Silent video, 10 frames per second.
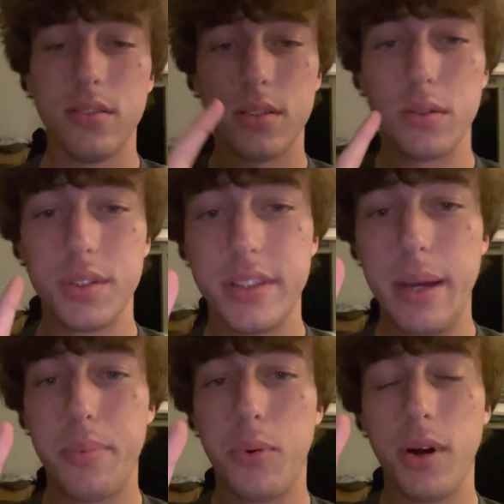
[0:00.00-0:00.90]
So
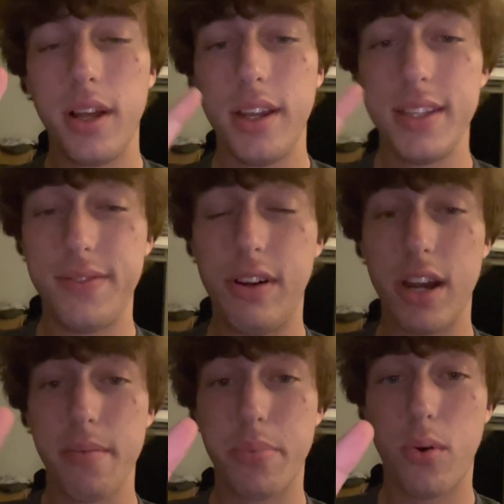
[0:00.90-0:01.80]
step one is very
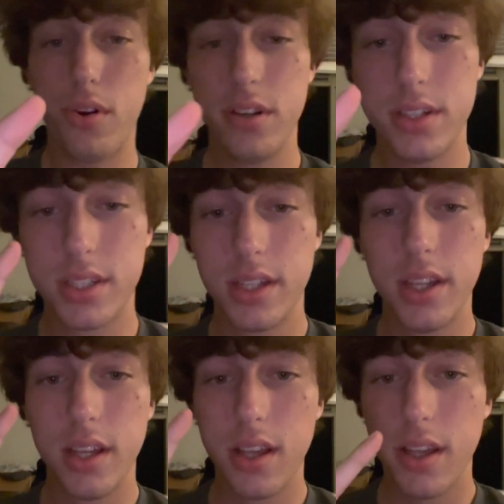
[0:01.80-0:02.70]
important
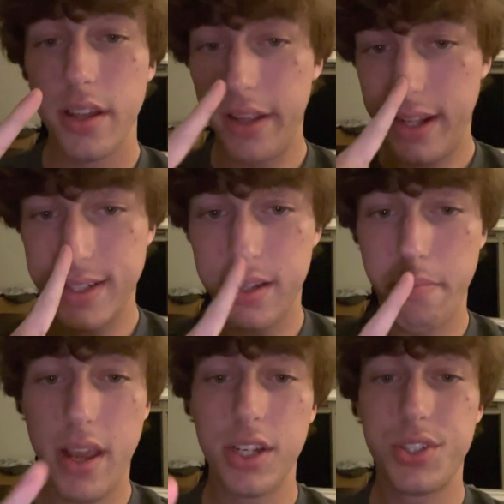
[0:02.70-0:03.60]
and is to
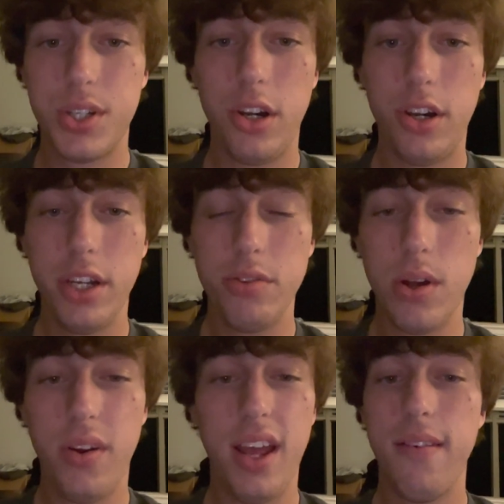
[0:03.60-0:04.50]
make sure you
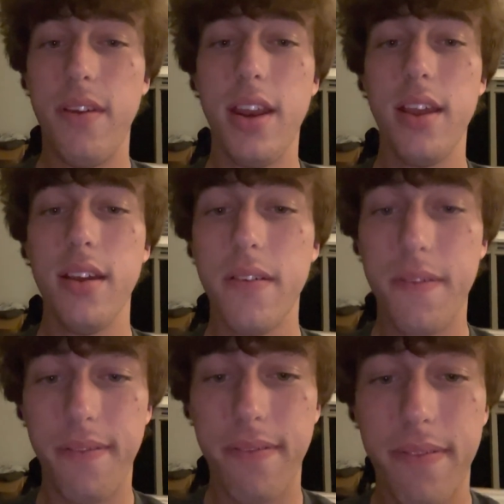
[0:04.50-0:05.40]
don't have any
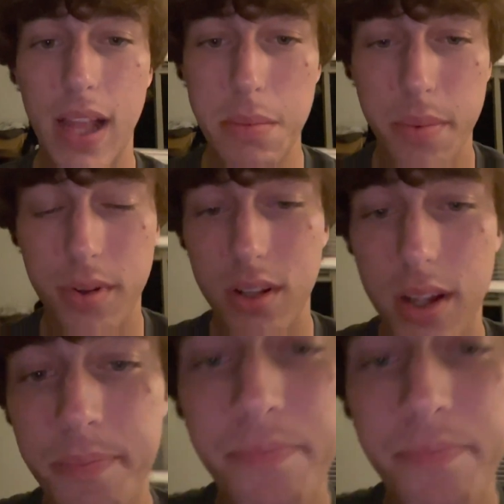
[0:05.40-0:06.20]
flammable